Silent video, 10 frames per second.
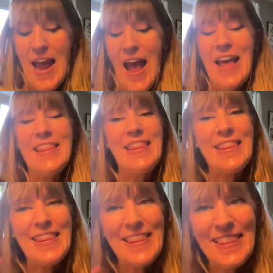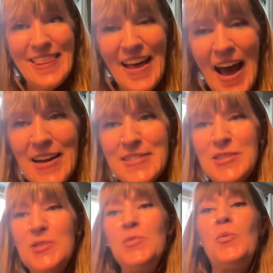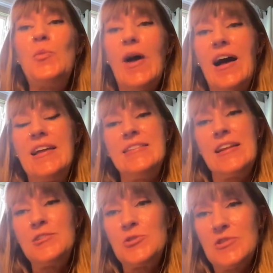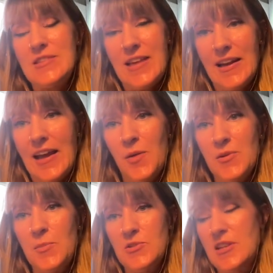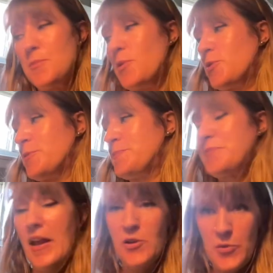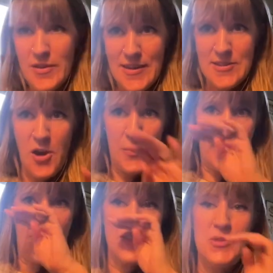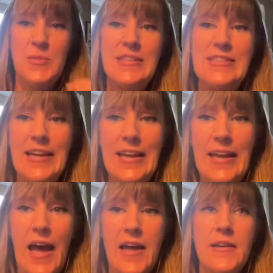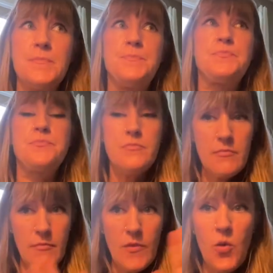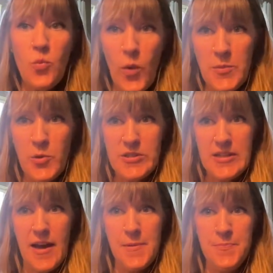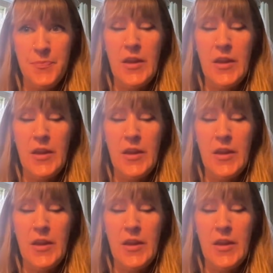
And that's what Andrews is getting at with multimodal. I know that that's complicated, so I'm going to say it again one more time.